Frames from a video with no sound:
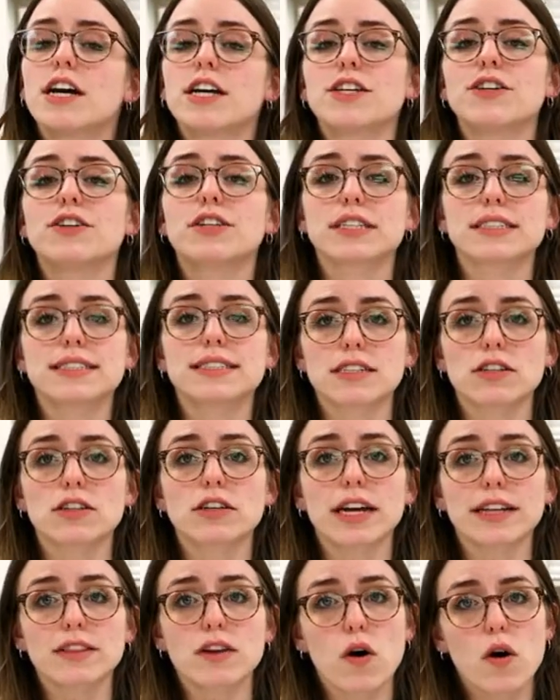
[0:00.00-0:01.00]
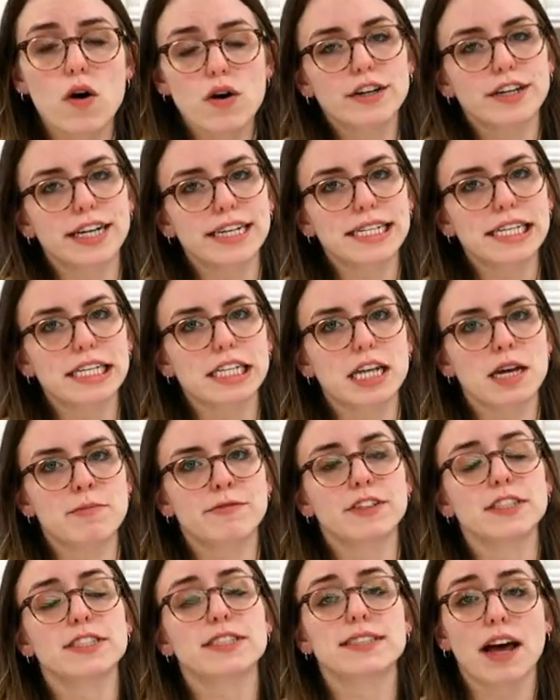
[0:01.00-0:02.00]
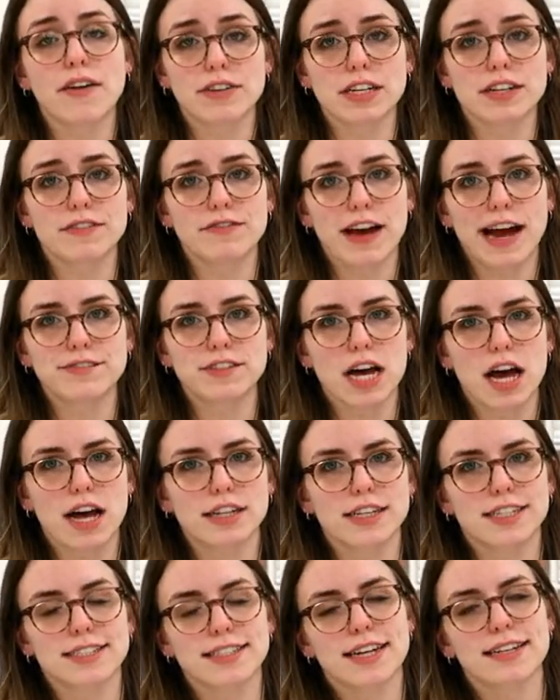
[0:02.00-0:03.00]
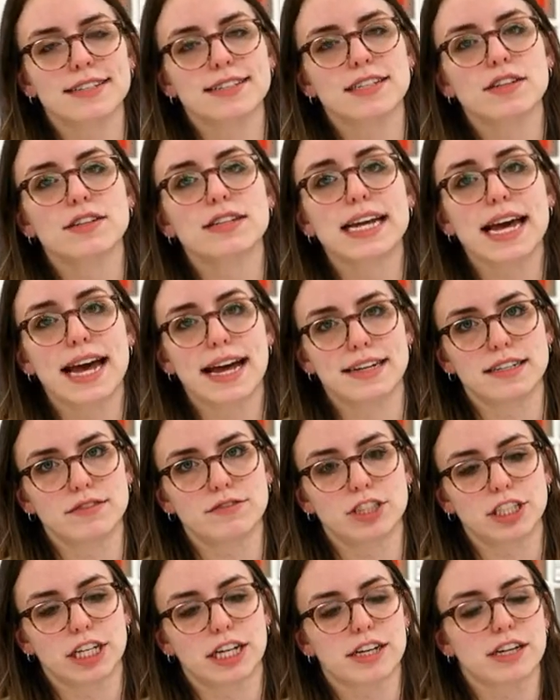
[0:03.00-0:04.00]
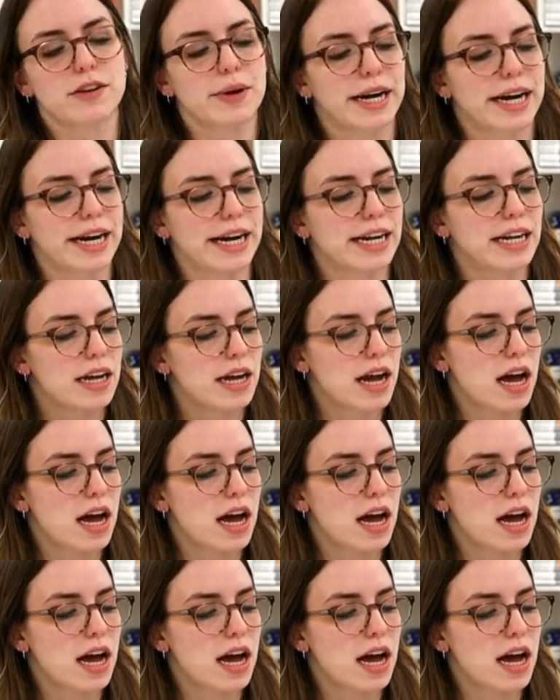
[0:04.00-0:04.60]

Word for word: you can still get the whole curriculum for $75 until the end of January.